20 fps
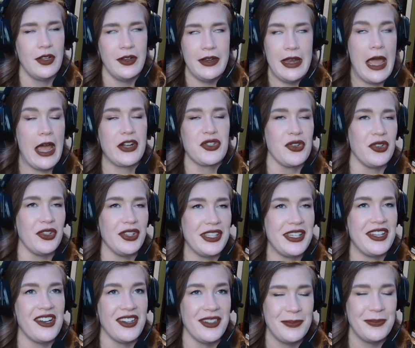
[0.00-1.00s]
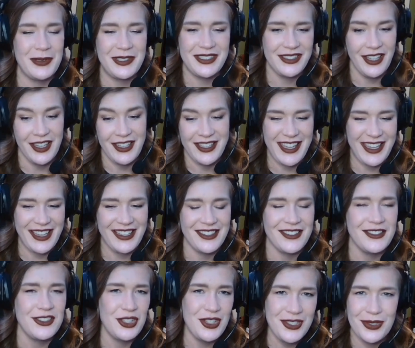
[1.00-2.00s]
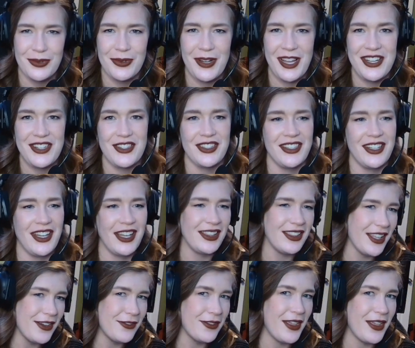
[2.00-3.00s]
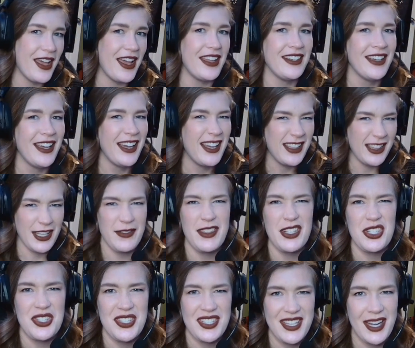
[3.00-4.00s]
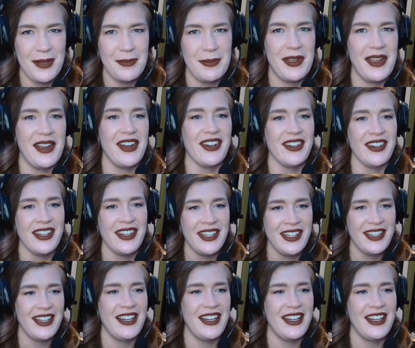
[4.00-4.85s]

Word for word: natural leader, but again, she's a ranger. I love that. I love that she's got a bear.